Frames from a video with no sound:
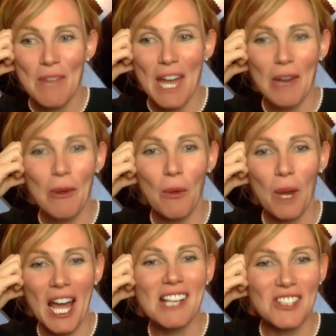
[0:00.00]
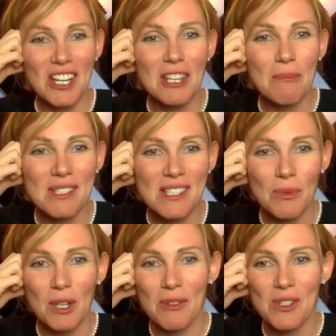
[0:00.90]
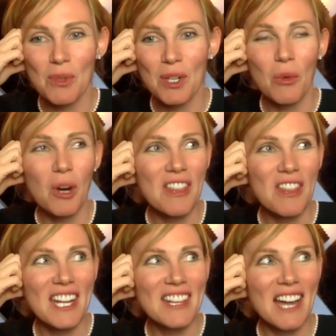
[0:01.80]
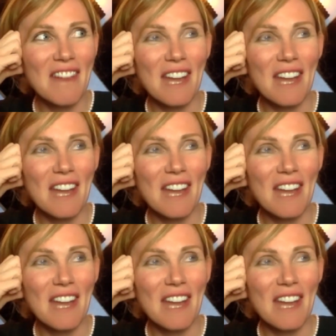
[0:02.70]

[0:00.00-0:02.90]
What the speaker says: I know when I started the business when I was 21, I didn't have